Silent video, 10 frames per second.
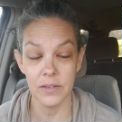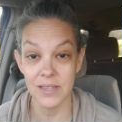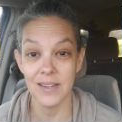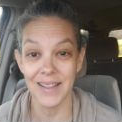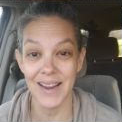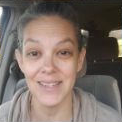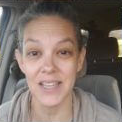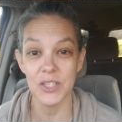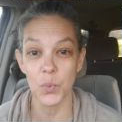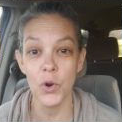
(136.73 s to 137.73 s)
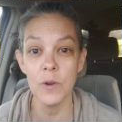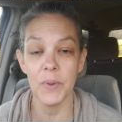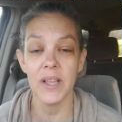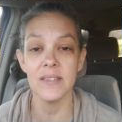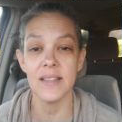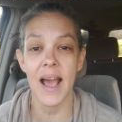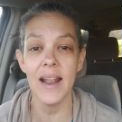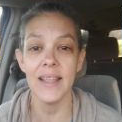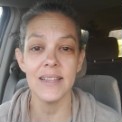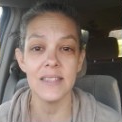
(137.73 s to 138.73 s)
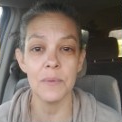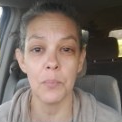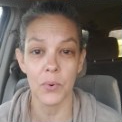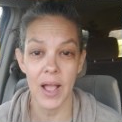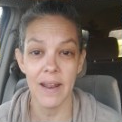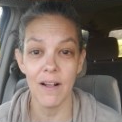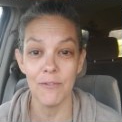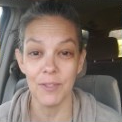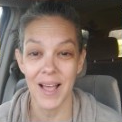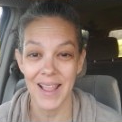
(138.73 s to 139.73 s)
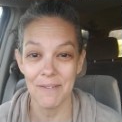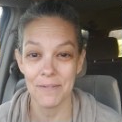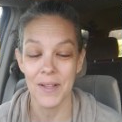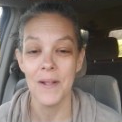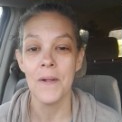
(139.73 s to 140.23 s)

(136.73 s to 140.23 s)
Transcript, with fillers: to get into his word because that is the bread of life.